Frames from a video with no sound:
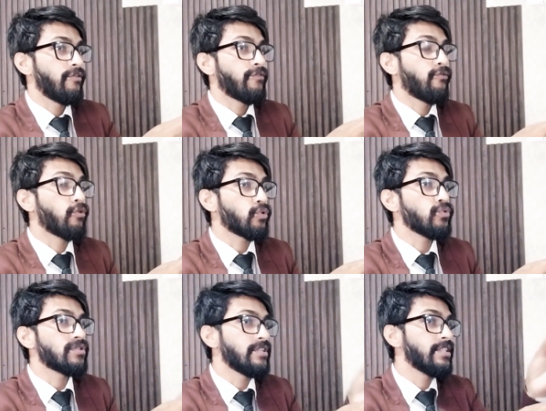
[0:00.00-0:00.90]
When
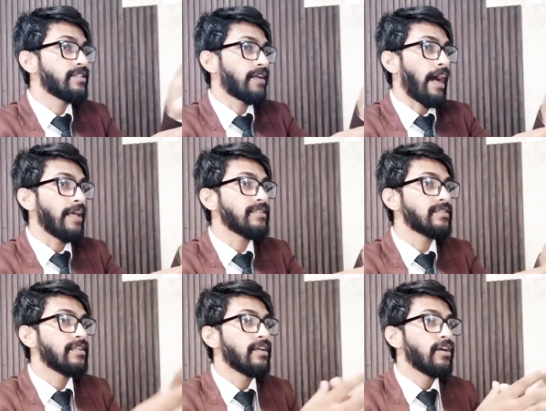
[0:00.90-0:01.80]
photons reach your
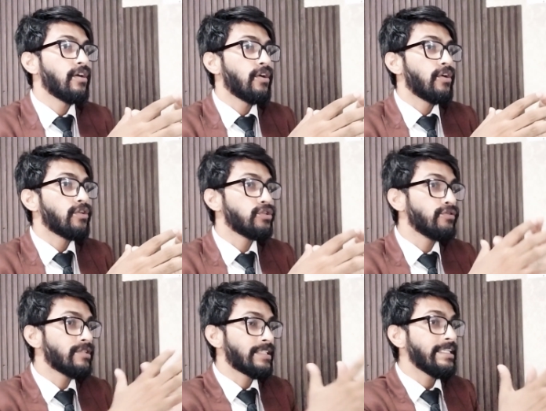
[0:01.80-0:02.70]
eyes,
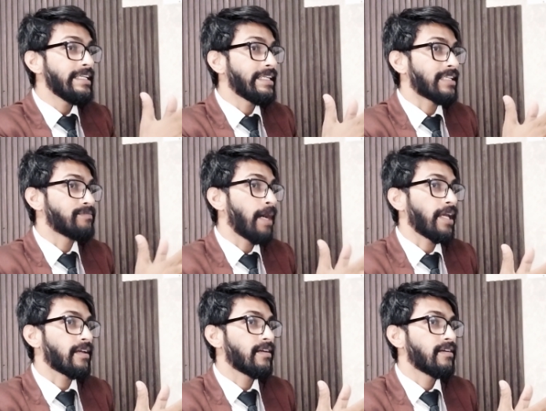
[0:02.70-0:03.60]
you will see it as
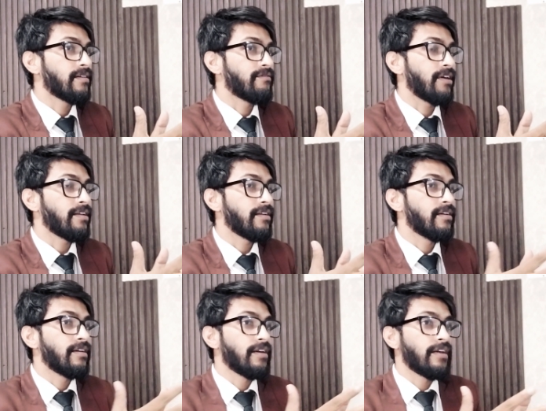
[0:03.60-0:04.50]
mic, right?
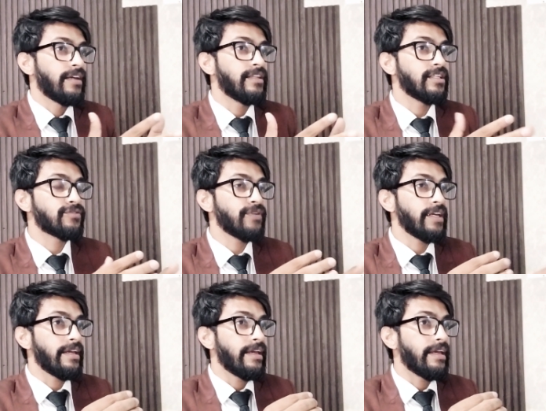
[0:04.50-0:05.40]
In this
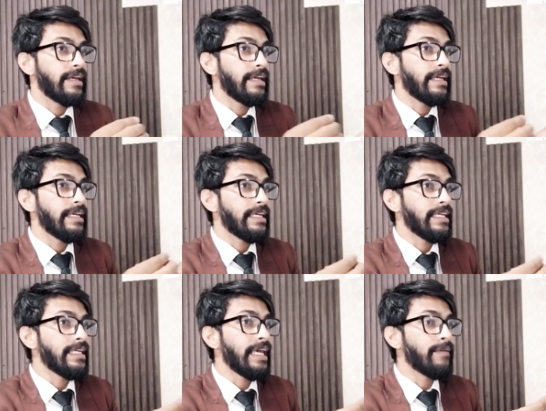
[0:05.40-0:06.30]
way,
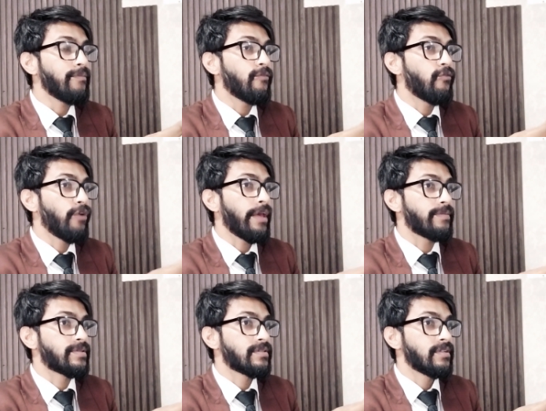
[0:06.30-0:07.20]
EM
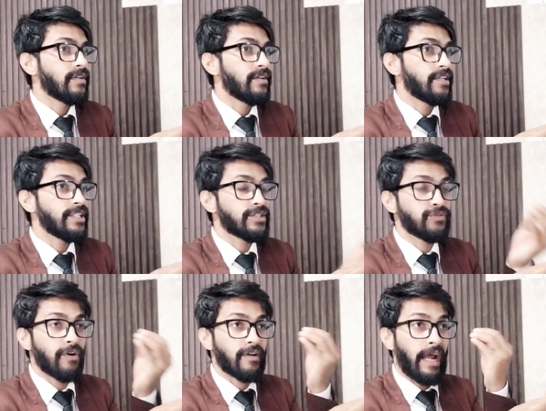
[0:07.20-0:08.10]
waves reach
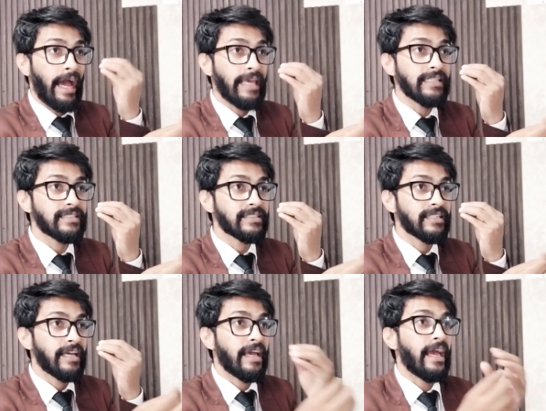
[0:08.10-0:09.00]
to our eyes
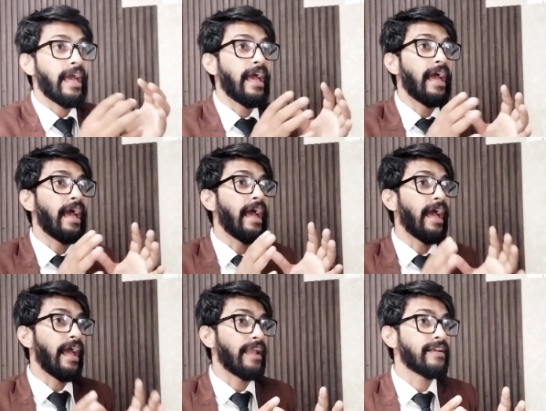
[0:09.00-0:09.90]

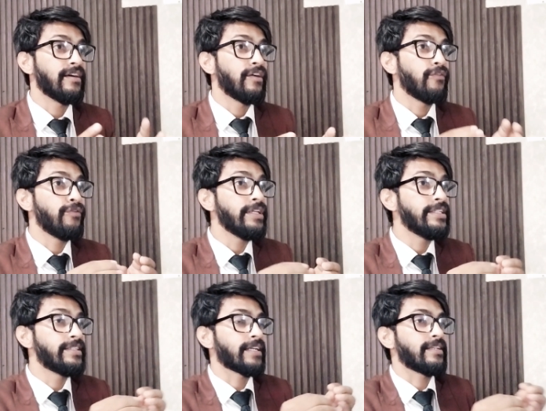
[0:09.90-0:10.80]
and we
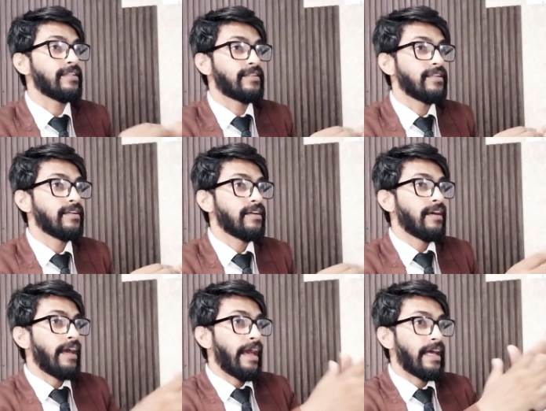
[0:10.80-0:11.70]
detect it
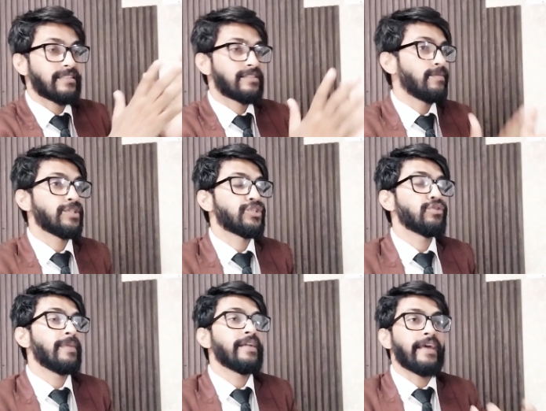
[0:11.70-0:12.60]
as some
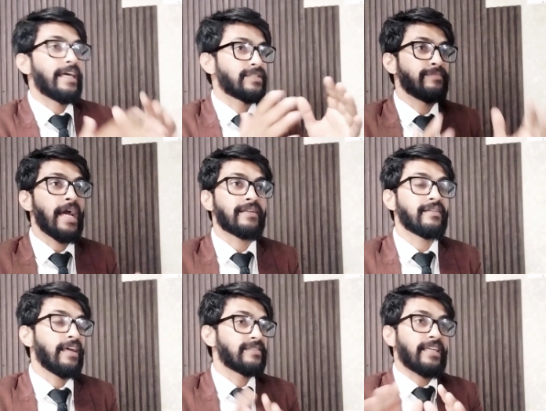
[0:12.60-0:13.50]
instrument, as
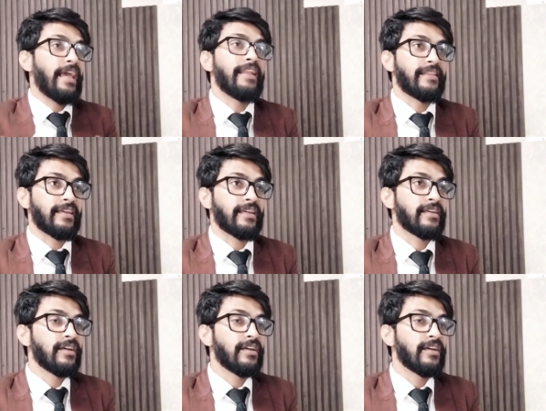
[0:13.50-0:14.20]
matter, as anything.